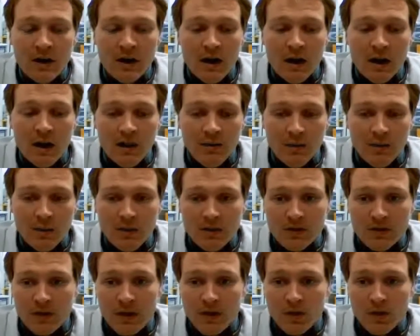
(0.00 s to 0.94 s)

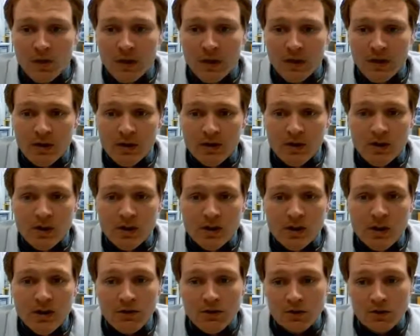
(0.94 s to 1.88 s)
So there'll be the
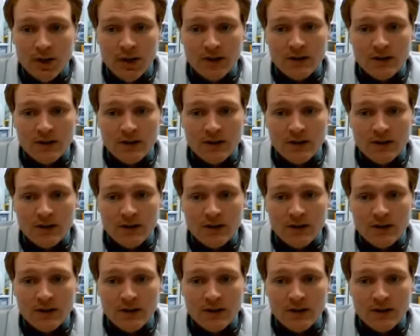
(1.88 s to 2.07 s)
general